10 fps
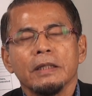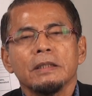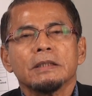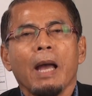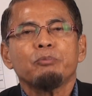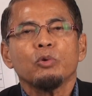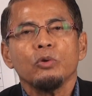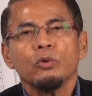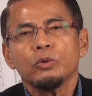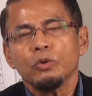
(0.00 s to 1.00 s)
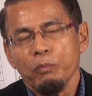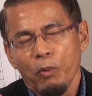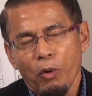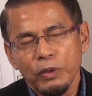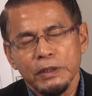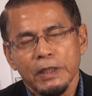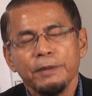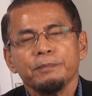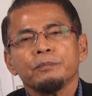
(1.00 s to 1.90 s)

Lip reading: It is up to you to mold it